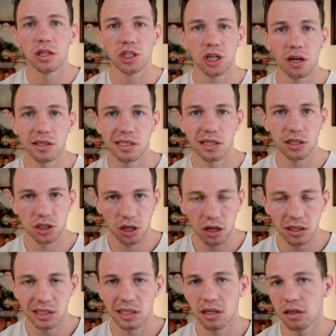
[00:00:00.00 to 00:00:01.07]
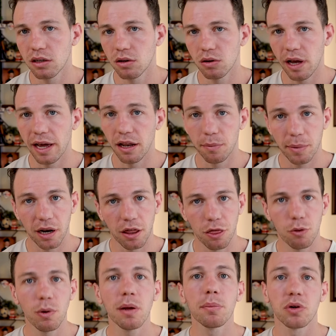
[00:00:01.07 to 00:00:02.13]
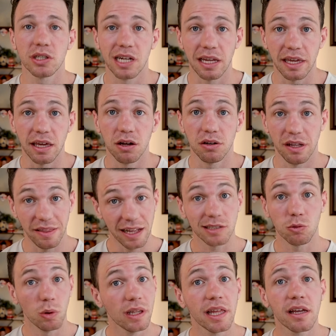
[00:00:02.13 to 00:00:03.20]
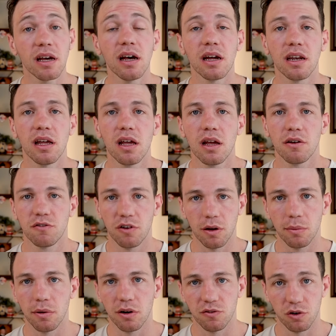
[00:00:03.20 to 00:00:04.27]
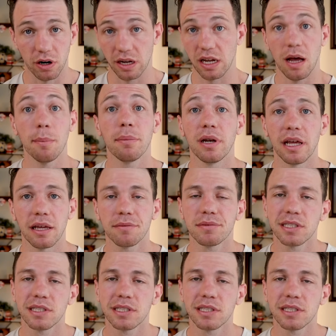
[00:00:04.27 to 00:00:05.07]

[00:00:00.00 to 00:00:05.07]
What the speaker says: Johnson & Johnson had about a 3% yield, and that's really good for a company.